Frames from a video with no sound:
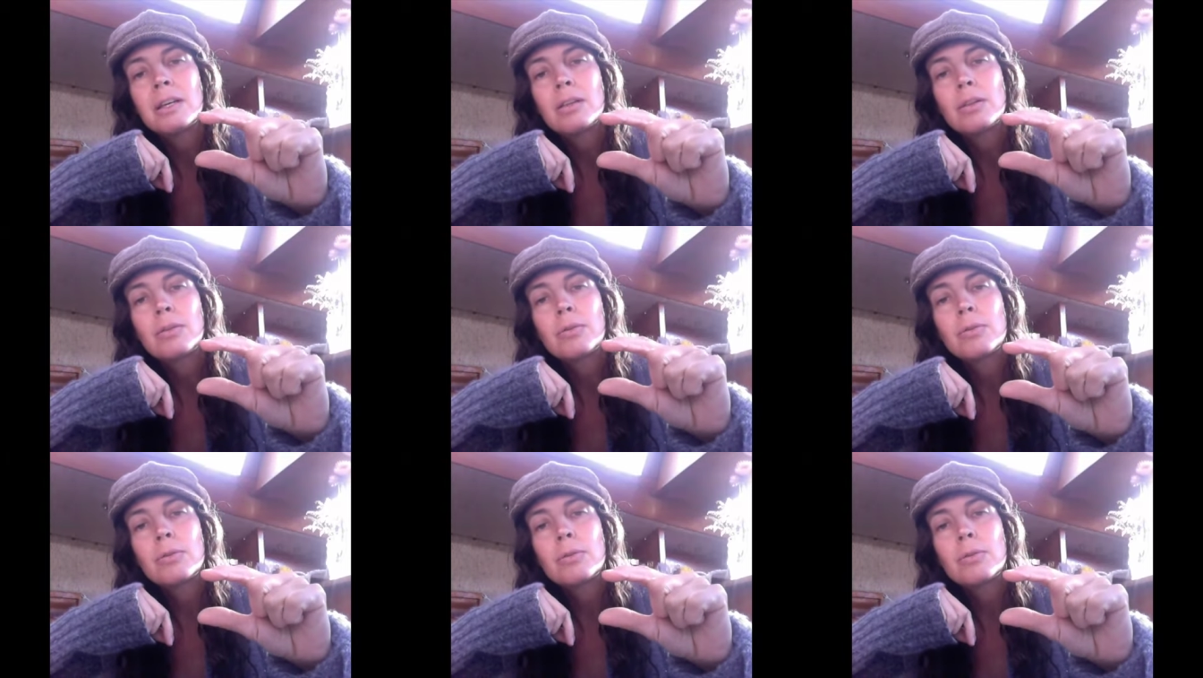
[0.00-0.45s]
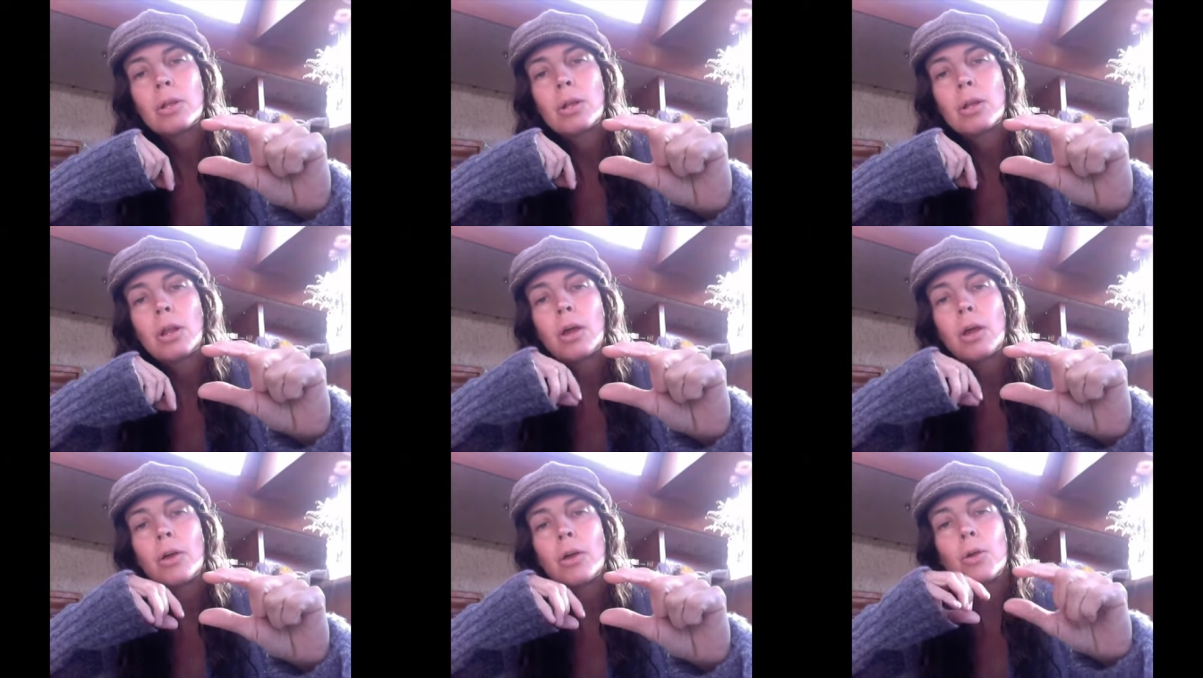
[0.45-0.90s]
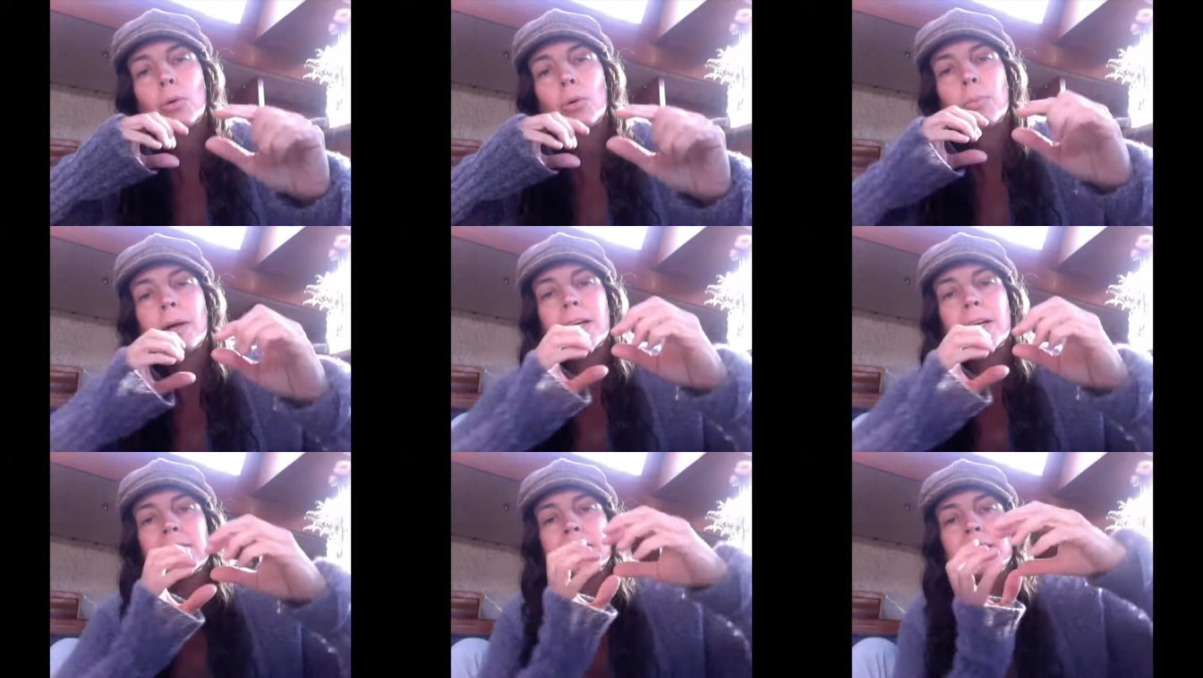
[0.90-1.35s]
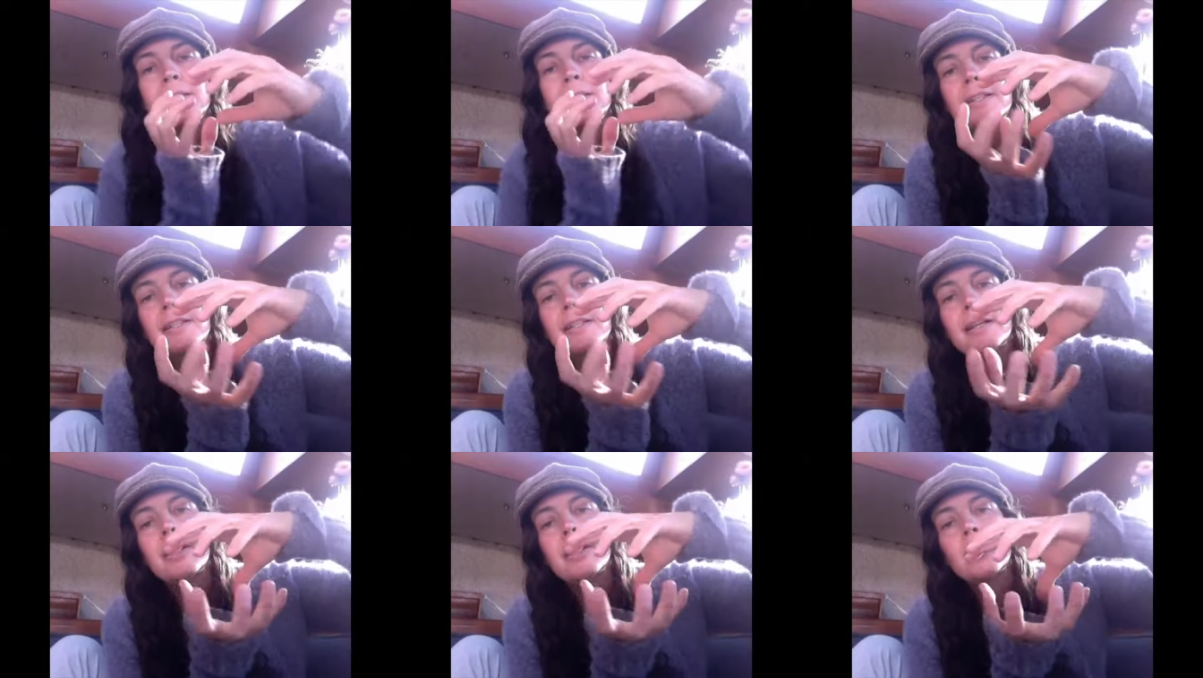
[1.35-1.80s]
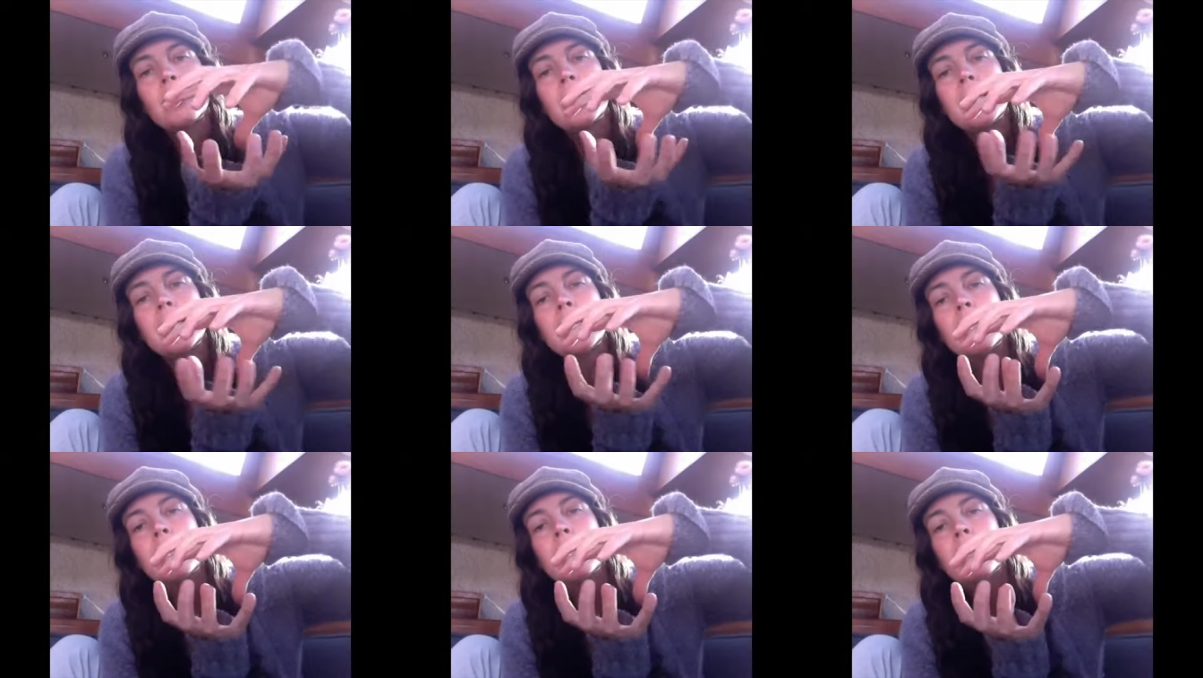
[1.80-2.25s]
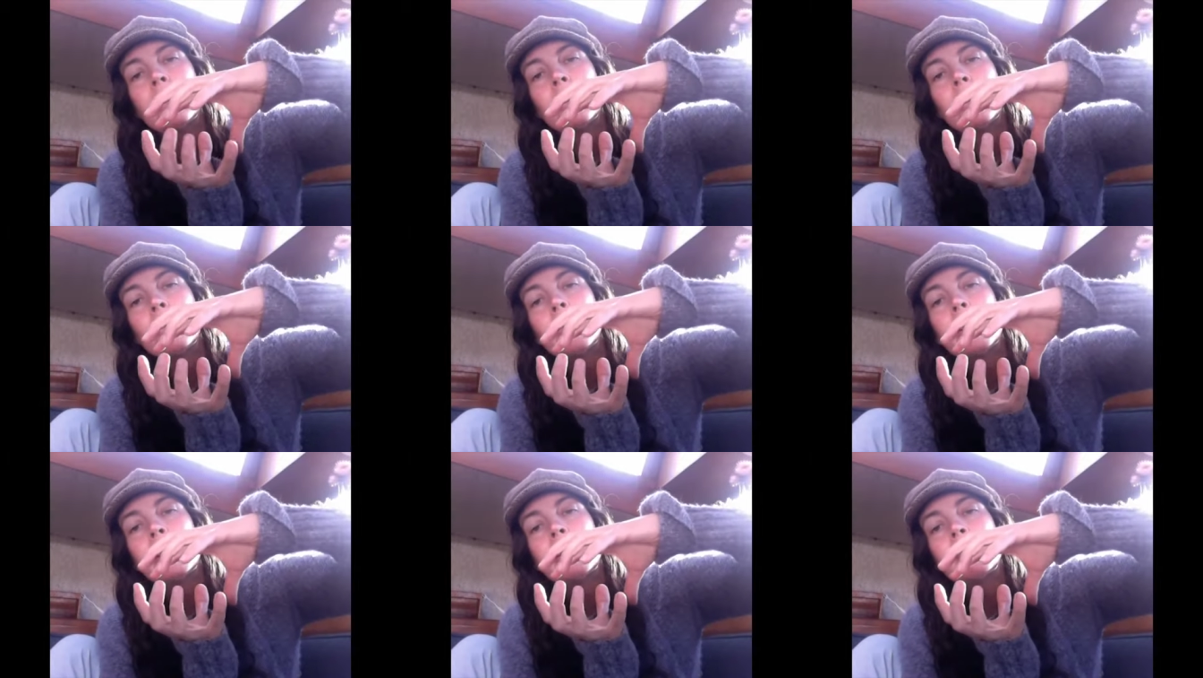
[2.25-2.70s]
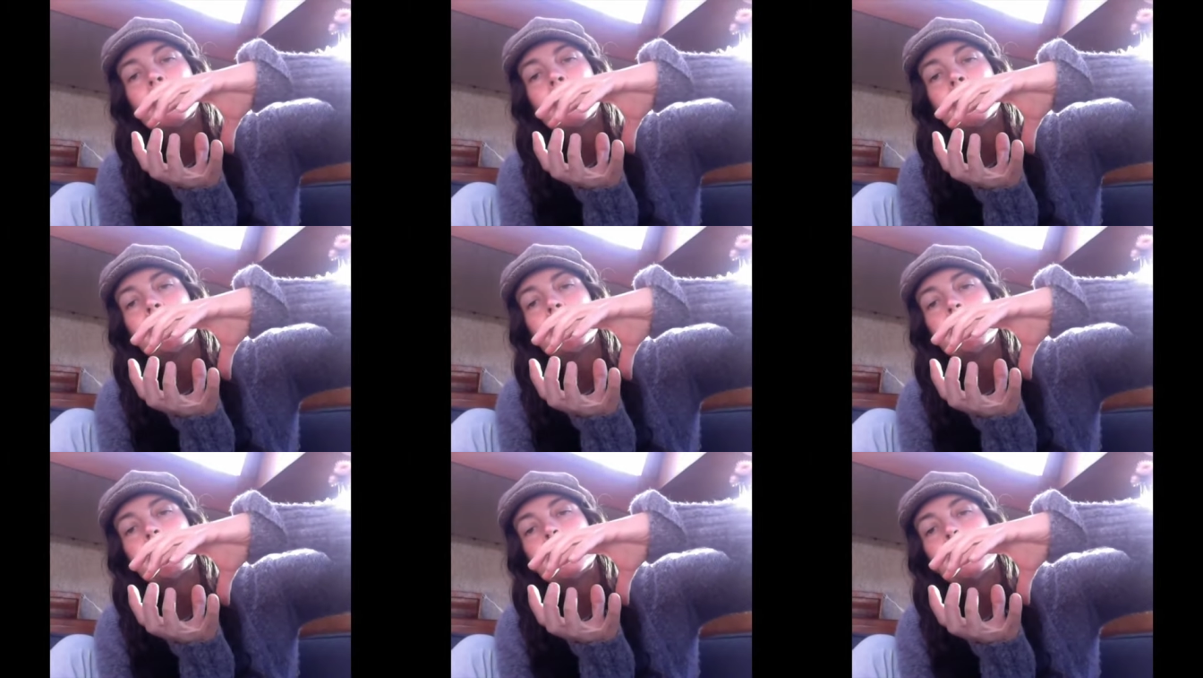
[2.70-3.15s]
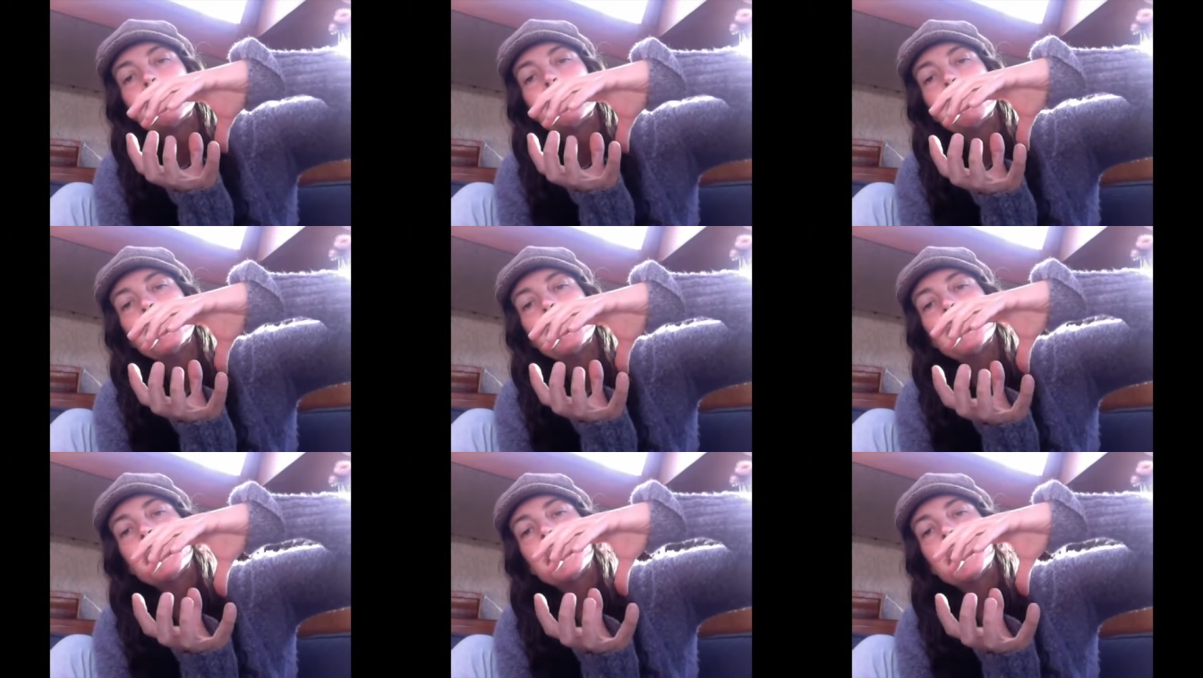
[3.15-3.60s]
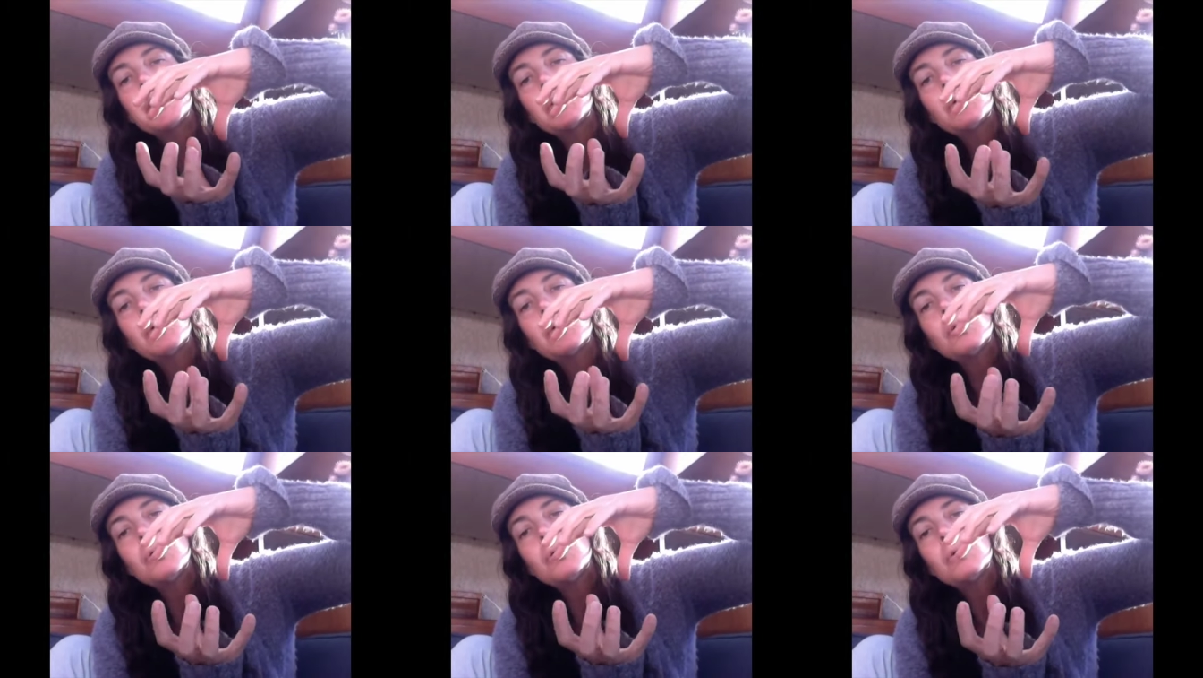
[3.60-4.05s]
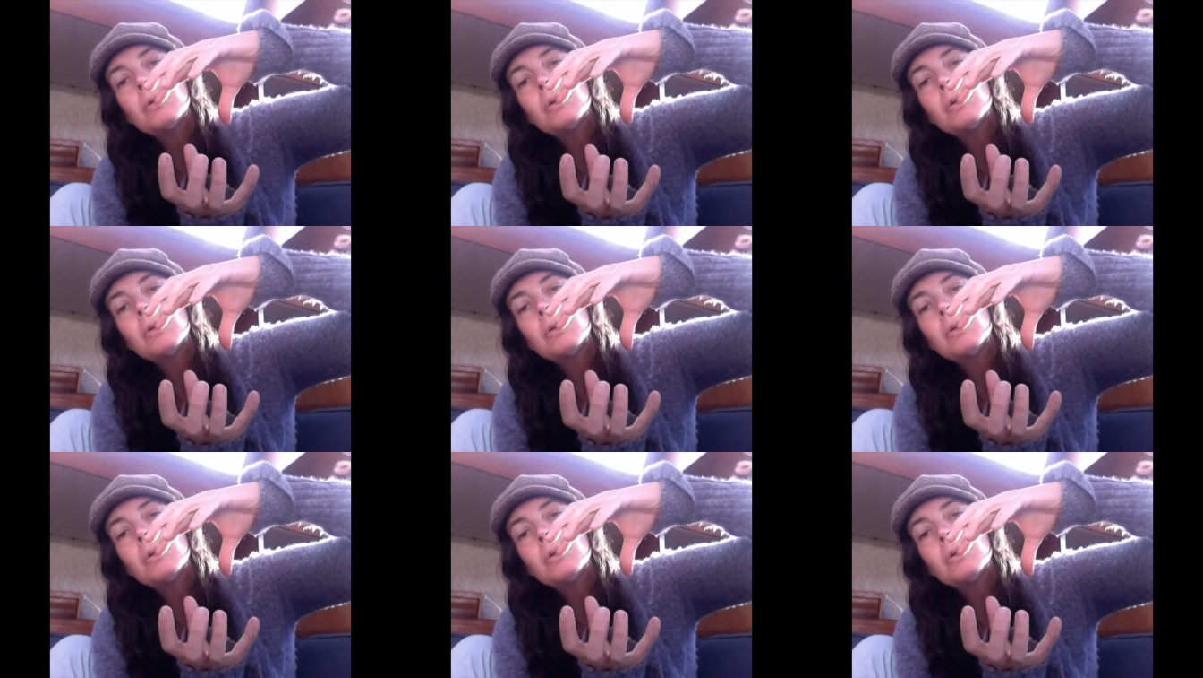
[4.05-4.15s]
through the globe as it slowly went from spherical